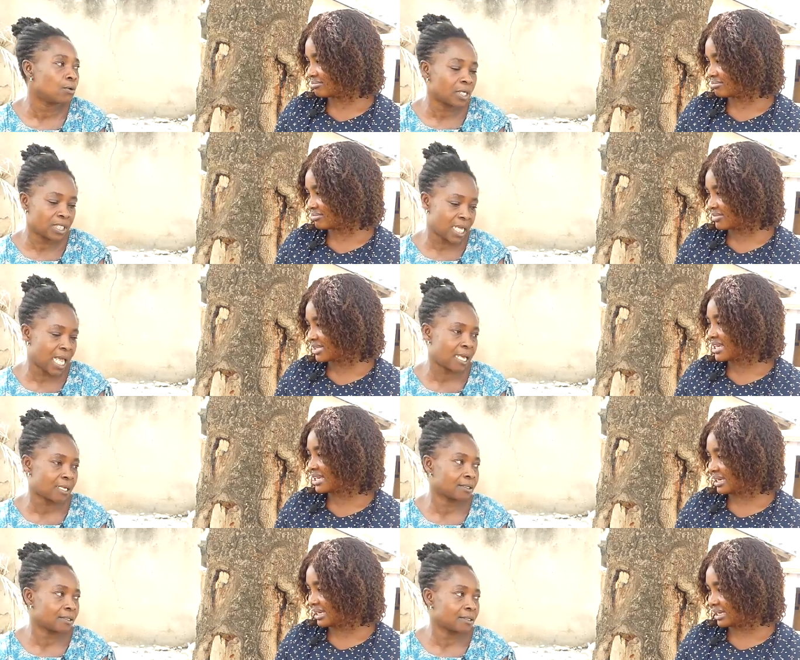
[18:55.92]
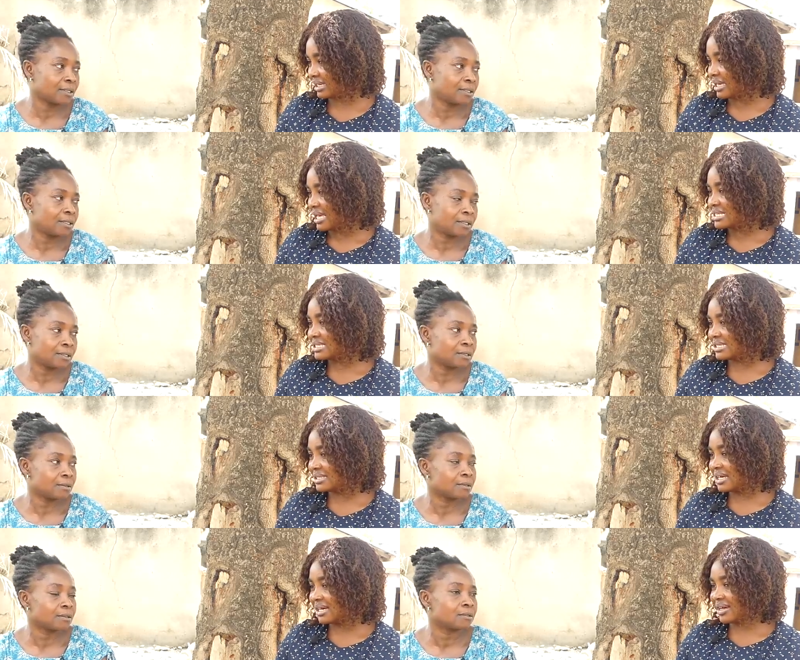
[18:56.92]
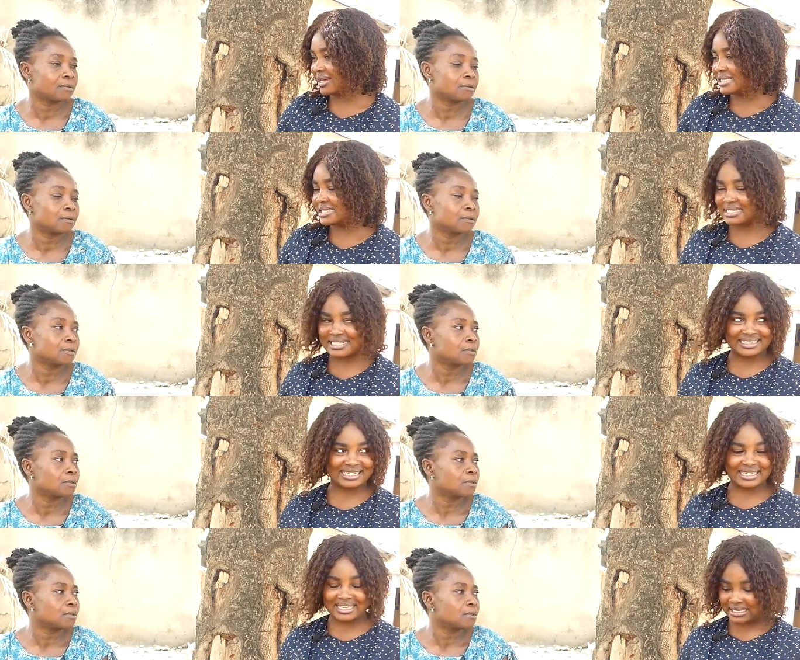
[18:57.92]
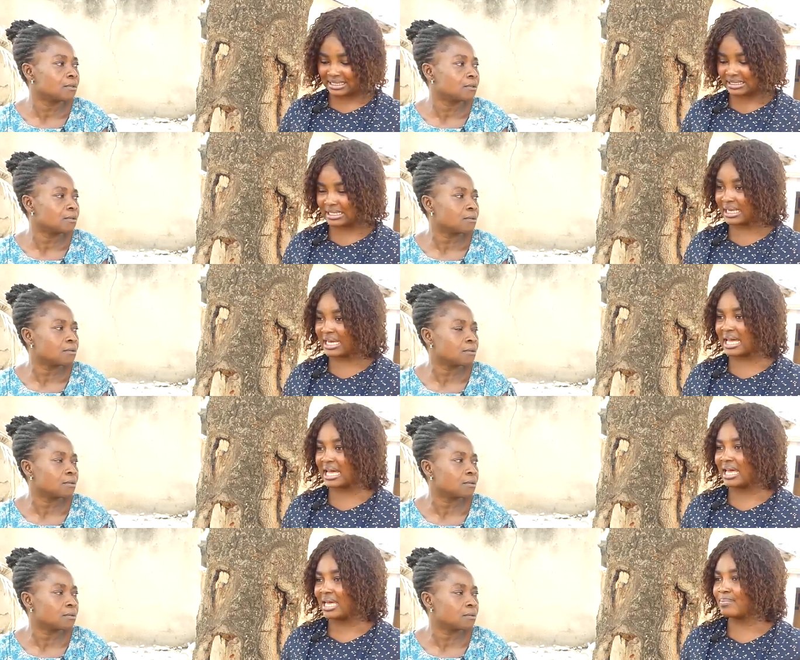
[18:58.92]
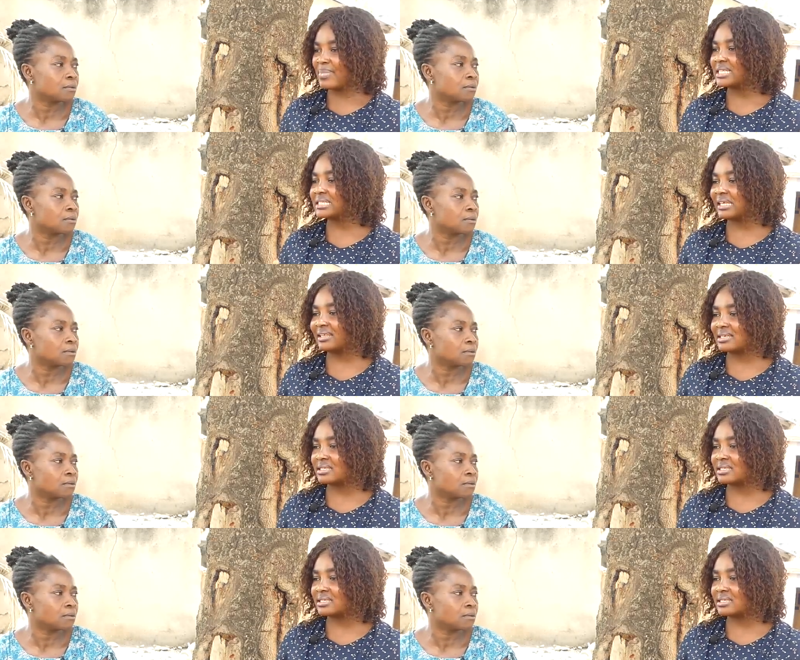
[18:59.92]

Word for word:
Speaker 1: what they are.
Speaker 2: Intina, na ye Casenka. Best thing is